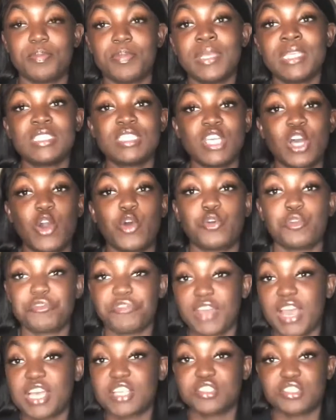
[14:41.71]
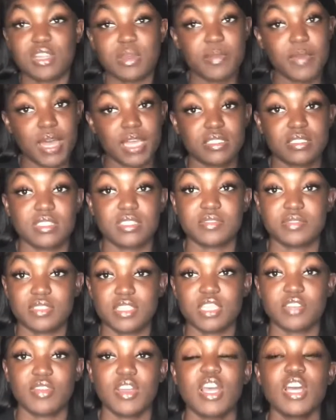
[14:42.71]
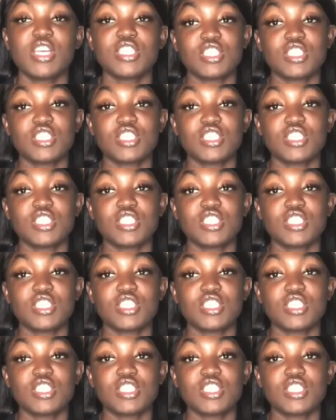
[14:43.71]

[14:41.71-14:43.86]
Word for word: be told faster than positive stuff.